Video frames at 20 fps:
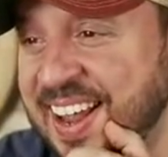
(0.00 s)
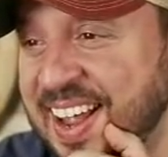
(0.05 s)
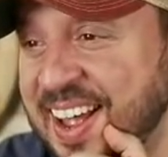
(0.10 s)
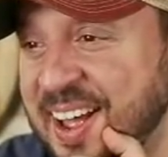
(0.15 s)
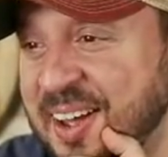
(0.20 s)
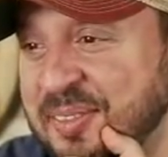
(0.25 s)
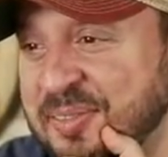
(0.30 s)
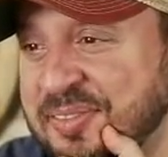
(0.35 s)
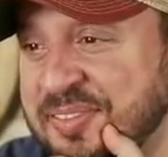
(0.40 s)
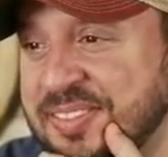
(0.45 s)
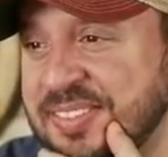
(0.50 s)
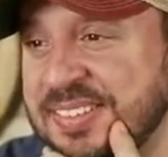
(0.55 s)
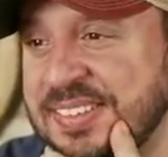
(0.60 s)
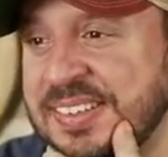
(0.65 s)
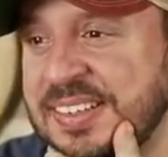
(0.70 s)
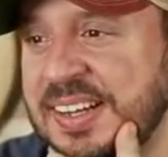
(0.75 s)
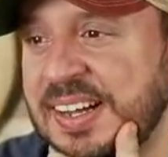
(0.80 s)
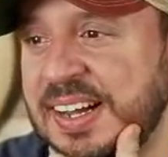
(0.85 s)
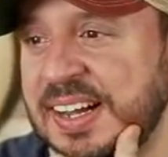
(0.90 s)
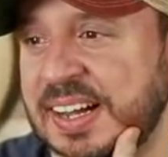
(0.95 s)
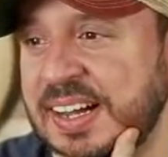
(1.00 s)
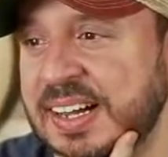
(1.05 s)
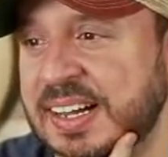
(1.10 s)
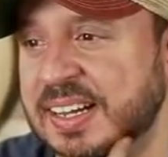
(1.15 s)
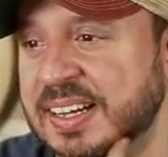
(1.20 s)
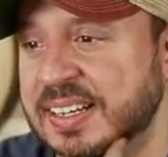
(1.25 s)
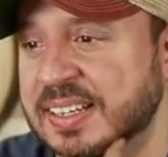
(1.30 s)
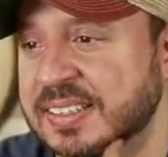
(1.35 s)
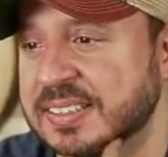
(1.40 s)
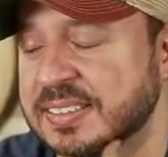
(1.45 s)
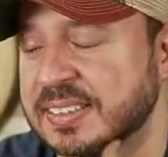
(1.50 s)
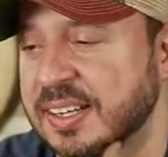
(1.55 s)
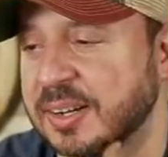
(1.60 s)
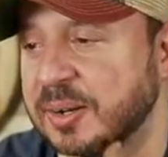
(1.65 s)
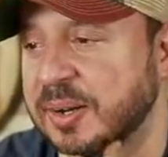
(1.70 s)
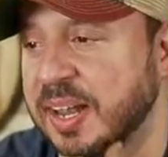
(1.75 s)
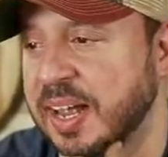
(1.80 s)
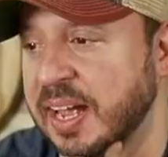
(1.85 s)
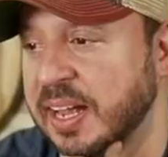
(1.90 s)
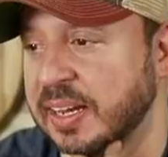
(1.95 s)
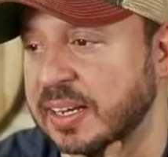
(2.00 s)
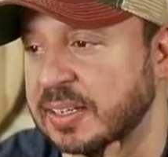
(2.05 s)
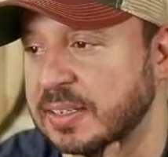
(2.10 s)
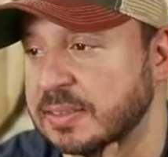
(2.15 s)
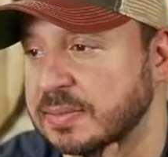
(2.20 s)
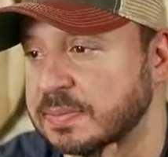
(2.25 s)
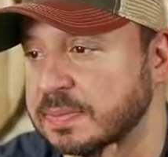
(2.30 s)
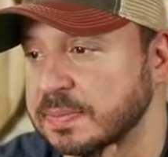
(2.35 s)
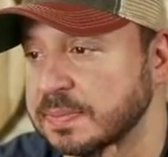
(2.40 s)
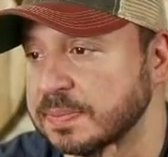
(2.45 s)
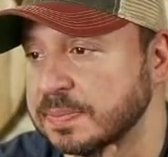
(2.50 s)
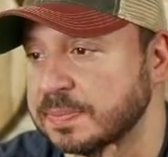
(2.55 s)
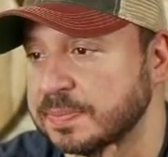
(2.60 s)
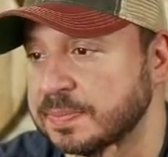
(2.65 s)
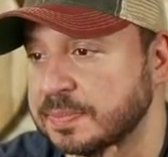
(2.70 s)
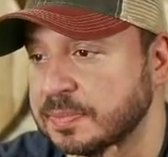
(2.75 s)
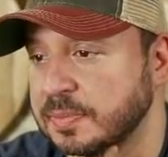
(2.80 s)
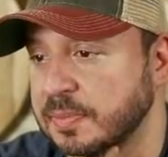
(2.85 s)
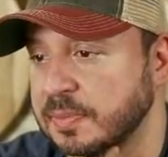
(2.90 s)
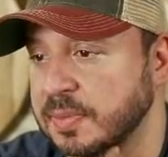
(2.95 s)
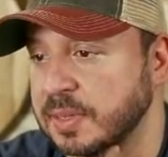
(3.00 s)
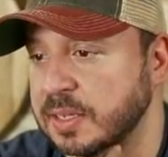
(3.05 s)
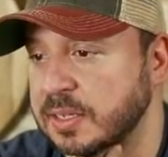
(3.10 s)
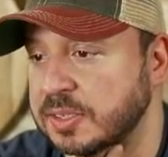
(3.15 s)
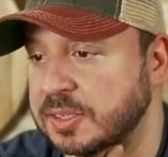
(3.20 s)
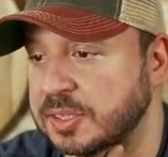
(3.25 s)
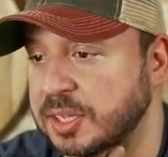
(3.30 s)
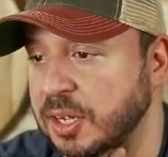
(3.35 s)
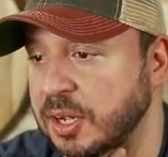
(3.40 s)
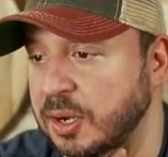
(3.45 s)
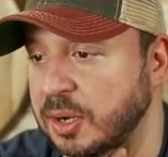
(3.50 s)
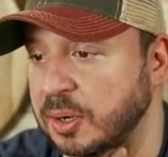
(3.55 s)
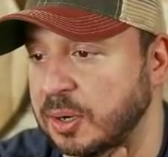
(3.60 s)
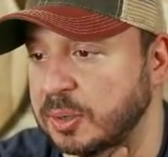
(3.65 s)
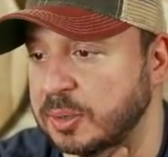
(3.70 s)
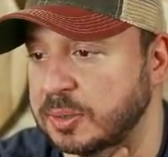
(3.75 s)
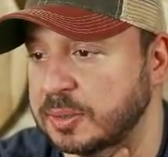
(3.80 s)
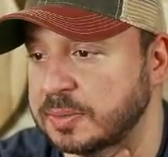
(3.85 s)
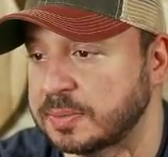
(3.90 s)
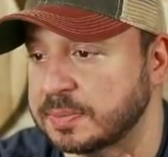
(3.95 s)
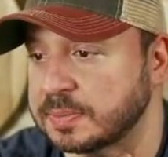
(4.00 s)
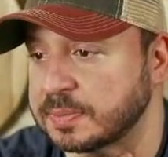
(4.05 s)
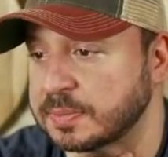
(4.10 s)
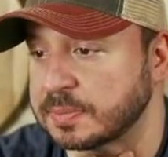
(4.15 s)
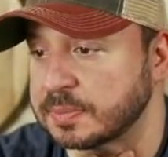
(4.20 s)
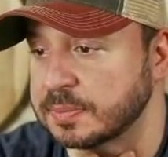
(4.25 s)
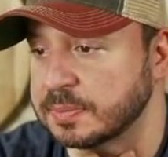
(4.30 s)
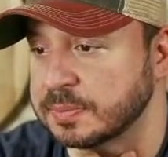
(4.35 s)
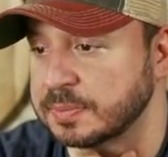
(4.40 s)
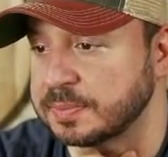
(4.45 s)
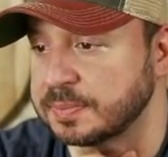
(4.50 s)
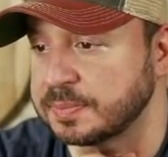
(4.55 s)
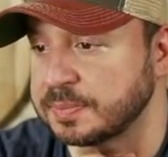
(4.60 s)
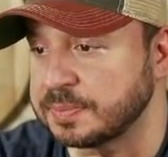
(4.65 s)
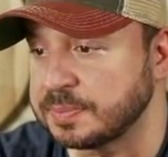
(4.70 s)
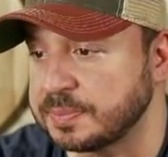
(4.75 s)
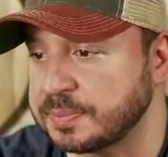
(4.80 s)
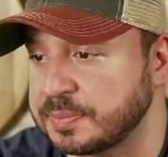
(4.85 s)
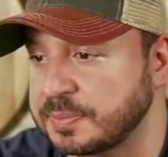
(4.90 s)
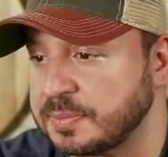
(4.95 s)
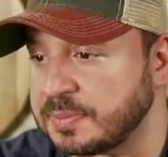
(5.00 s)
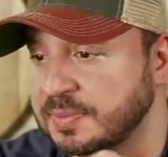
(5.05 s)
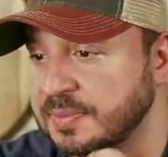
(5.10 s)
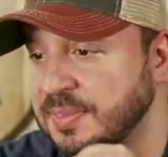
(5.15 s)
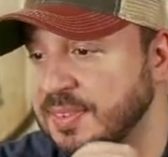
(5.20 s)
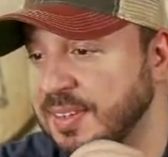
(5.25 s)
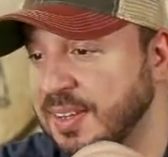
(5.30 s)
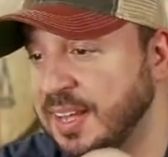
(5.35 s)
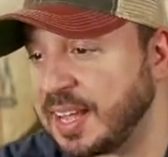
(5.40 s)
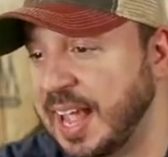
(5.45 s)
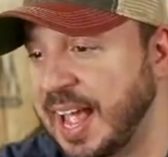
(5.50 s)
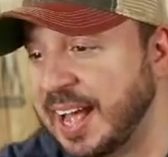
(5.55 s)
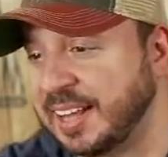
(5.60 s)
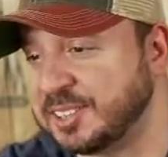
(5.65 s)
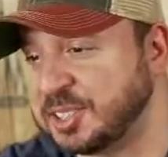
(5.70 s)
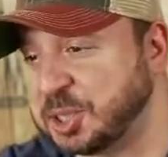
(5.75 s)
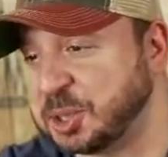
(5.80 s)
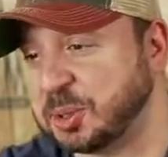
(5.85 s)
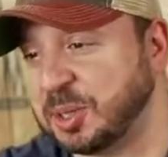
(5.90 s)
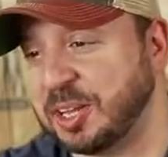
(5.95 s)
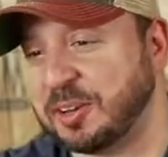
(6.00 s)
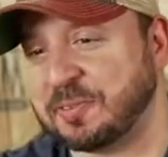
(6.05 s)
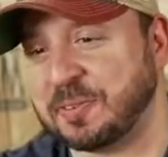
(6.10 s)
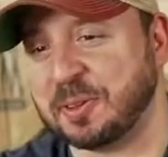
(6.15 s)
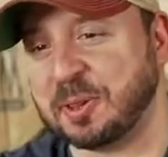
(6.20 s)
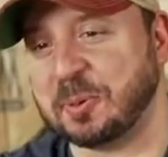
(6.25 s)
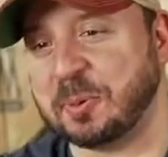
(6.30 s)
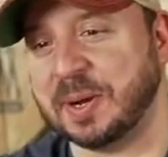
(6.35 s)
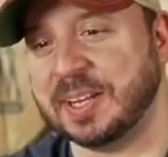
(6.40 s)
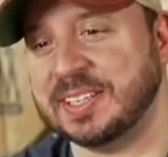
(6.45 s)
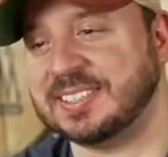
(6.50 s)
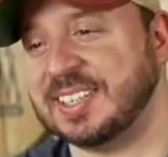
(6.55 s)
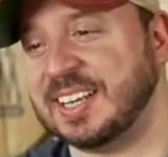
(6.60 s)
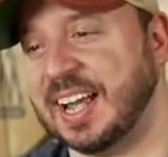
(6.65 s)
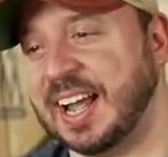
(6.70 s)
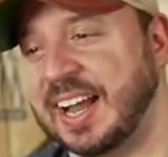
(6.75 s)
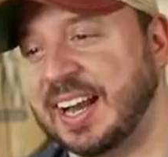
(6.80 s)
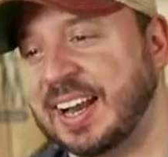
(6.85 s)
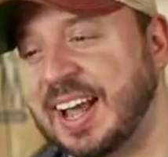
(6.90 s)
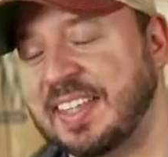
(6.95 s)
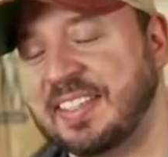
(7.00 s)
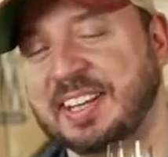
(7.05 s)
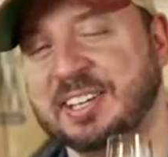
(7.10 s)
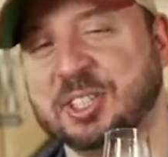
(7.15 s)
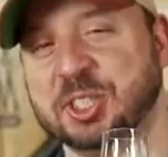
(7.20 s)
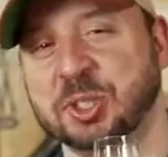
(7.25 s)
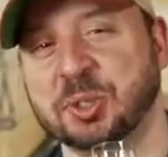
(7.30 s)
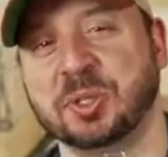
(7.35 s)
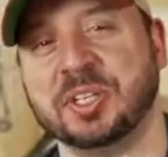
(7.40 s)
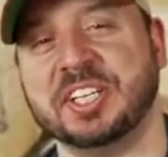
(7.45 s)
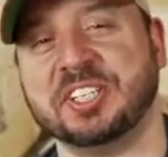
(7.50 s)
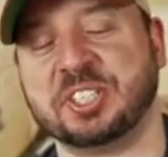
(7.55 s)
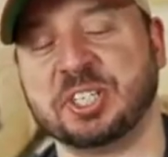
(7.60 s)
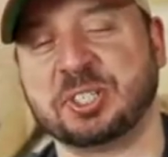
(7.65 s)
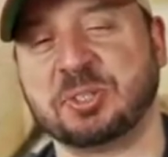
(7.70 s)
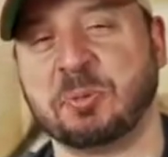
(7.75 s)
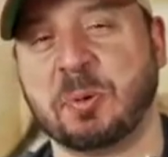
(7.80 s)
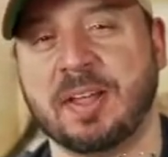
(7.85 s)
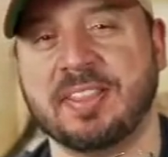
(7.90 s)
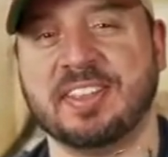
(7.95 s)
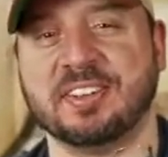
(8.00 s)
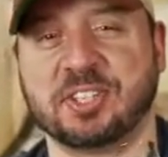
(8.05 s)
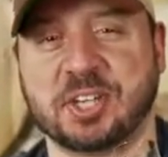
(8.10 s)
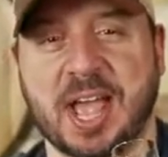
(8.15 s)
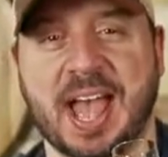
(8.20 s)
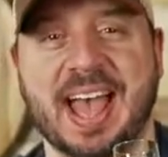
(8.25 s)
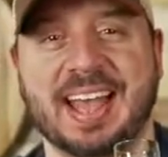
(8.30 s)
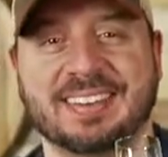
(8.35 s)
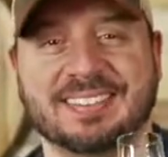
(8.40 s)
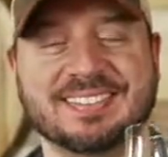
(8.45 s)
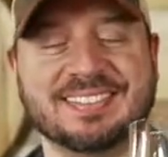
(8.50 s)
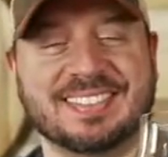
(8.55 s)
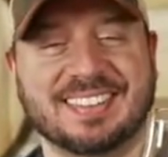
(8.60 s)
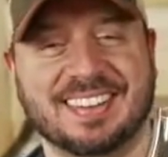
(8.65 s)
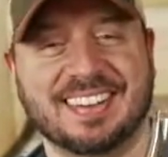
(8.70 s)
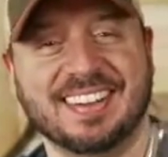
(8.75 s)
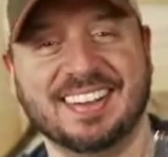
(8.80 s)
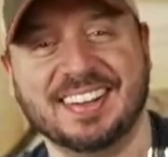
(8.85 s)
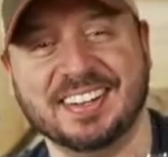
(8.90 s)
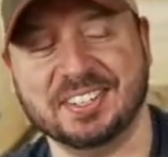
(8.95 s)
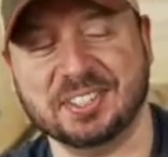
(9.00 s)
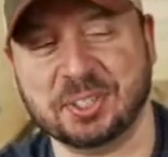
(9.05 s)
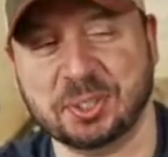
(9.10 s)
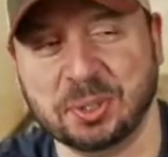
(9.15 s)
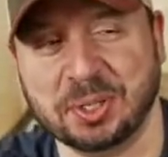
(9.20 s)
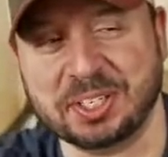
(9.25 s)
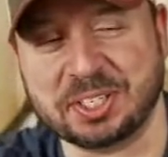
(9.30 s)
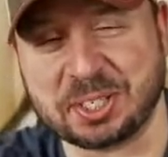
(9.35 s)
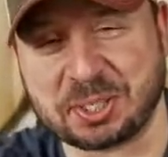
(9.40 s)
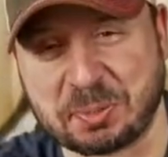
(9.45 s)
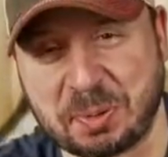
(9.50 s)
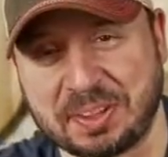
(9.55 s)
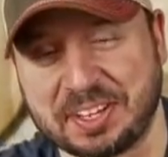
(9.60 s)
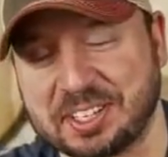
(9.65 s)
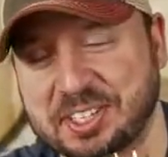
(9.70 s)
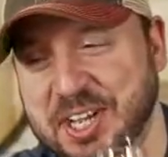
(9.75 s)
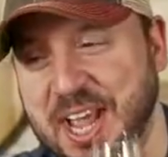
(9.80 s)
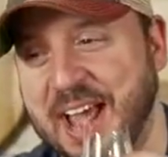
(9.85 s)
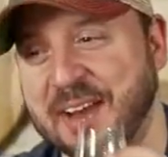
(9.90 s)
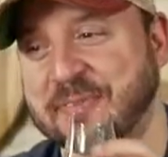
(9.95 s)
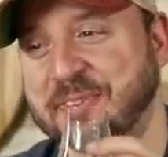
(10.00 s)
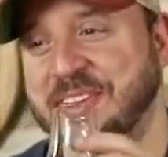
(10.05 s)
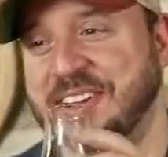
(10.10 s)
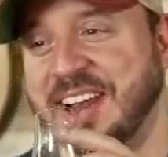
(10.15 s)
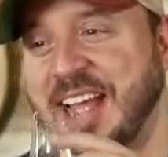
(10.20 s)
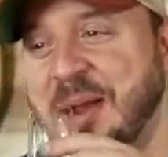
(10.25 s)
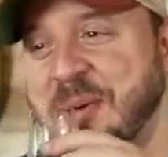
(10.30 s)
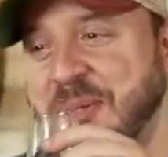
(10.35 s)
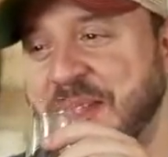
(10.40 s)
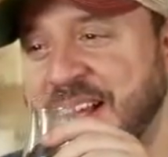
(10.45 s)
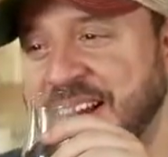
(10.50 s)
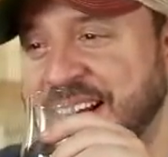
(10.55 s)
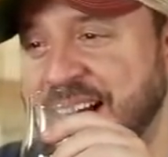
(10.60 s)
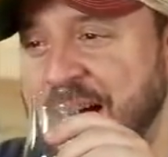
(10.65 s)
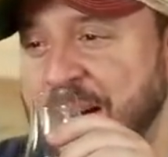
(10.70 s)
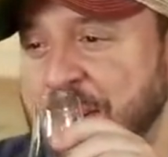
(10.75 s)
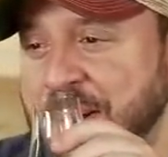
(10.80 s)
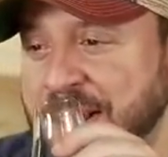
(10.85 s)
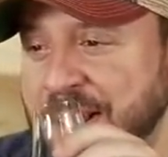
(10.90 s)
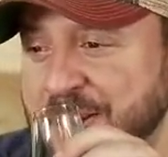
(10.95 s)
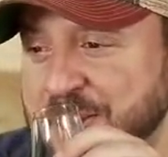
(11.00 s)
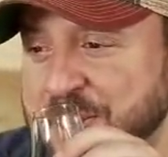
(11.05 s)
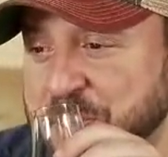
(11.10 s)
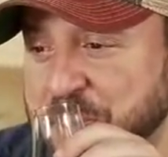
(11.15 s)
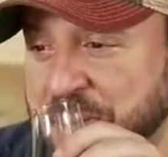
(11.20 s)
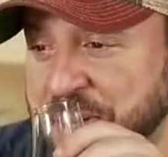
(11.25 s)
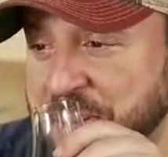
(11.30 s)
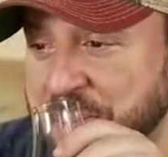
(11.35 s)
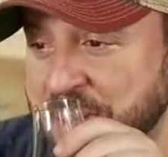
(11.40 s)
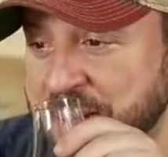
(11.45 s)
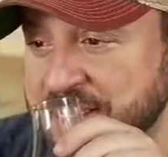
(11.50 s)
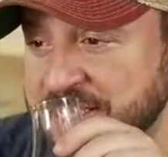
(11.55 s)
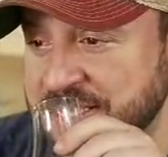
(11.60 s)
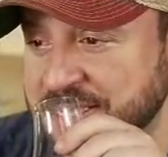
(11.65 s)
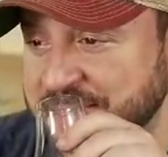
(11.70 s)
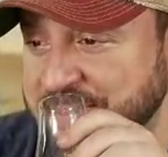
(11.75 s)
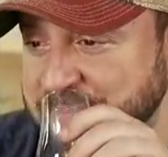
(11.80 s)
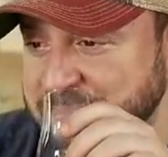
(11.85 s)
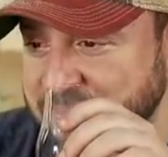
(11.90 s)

AF. Uh okay. So yeah, Julie for the win tonight. I think Julie just won the chat. Julie just won the chat for the night with that comment. That was pretty amazing.